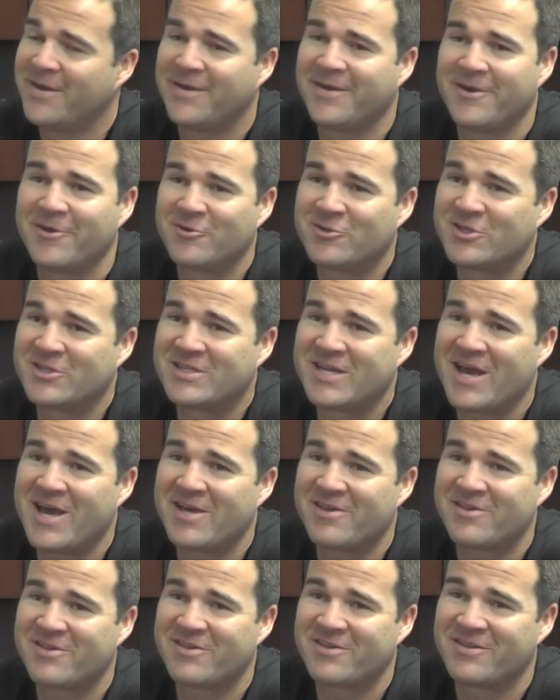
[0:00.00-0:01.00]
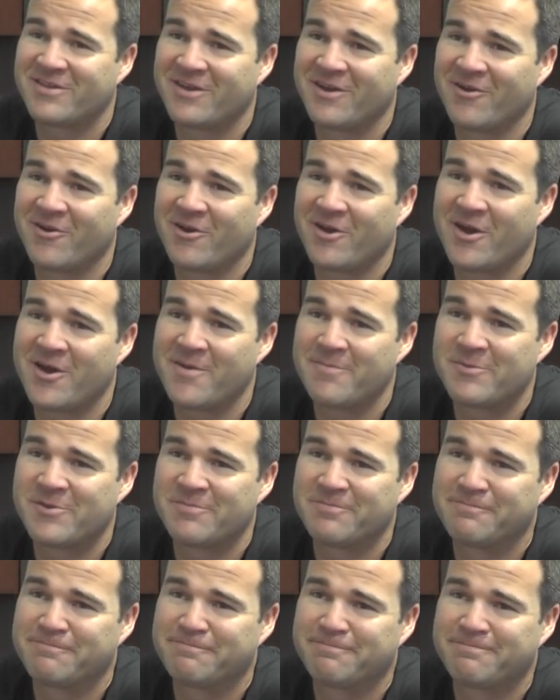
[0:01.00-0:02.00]
here's a test. Here it
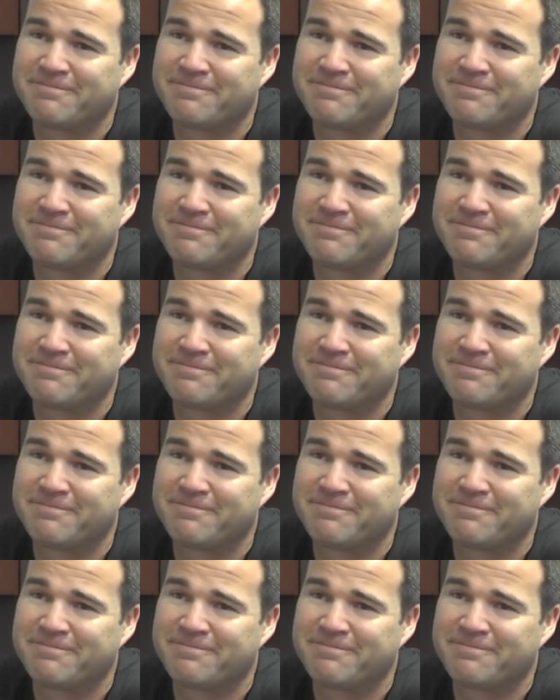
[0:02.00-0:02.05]
comes.